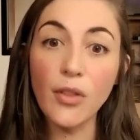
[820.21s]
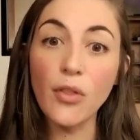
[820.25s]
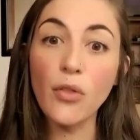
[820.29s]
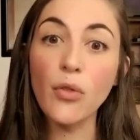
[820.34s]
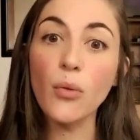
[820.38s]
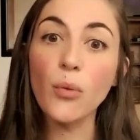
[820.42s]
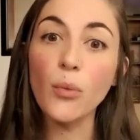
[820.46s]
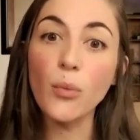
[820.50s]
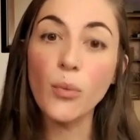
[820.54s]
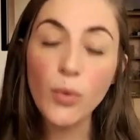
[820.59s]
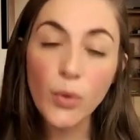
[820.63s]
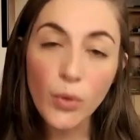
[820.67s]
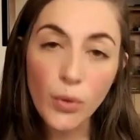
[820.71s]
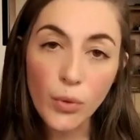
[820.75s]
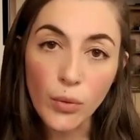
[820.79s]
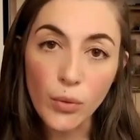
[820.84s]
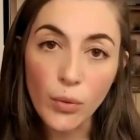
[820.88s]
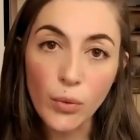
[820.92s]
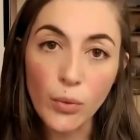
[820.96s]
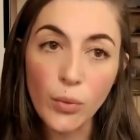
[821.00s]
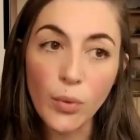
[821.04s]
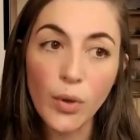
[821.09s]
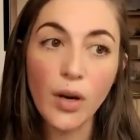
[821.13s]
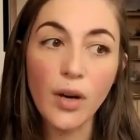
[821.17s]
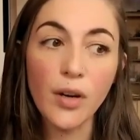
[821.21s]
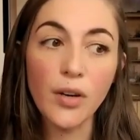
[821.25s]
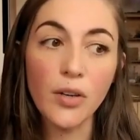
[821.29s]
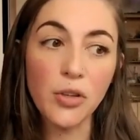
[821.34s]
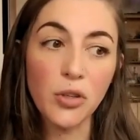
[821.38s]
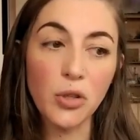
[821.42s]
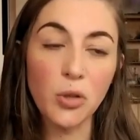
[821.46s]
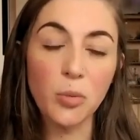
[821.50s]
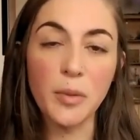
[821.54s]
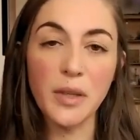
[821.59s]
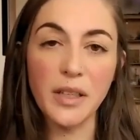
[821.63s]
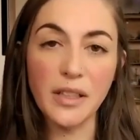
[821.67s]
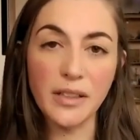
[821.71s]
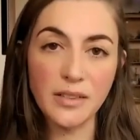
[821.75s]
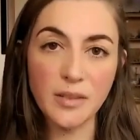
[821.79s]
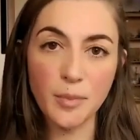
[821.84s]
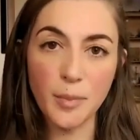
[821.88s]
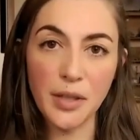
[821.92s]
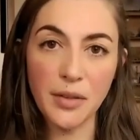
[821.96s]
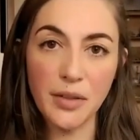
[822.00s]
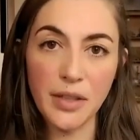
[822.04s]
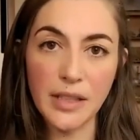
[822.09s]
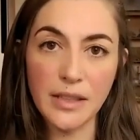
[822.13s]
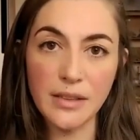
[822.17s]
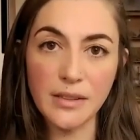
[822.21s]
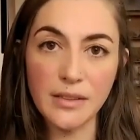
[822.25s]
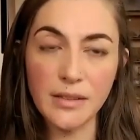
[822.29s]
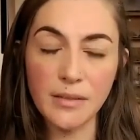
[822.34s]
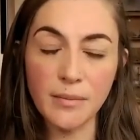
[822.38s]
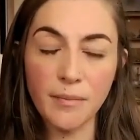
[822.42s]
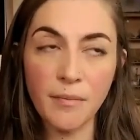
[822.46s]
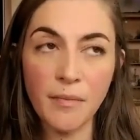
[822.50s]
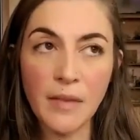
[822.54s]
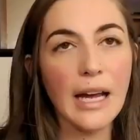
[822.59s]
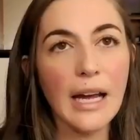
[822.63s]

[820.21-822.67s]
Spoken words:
through our human experience.